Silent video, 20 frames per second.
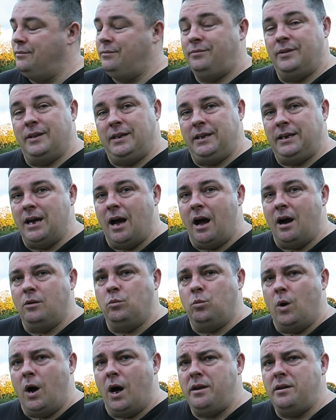for the
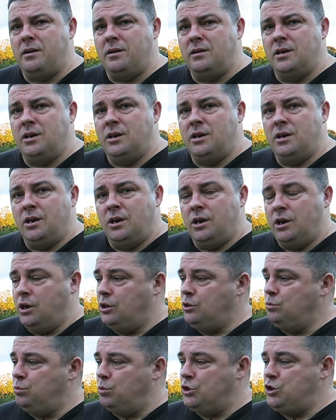young one
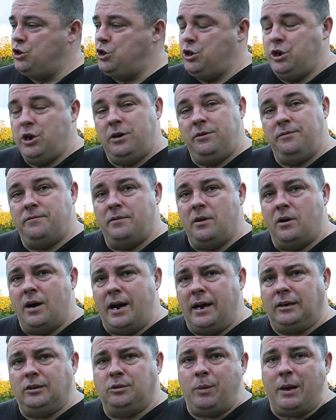who's watching you
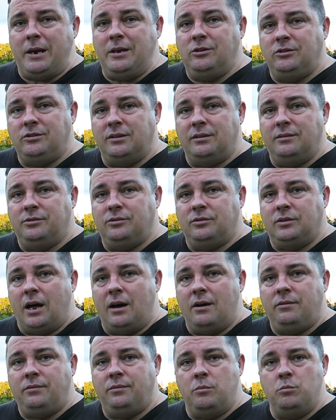fly expensive
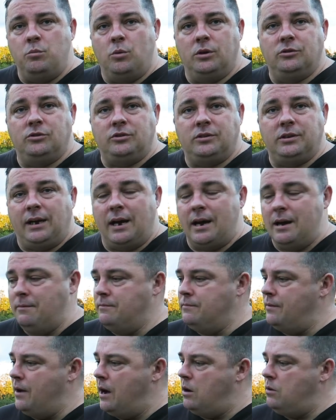stuff and wants to get
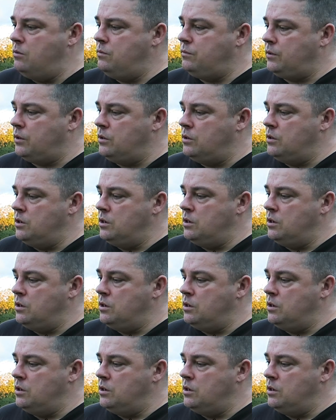involved,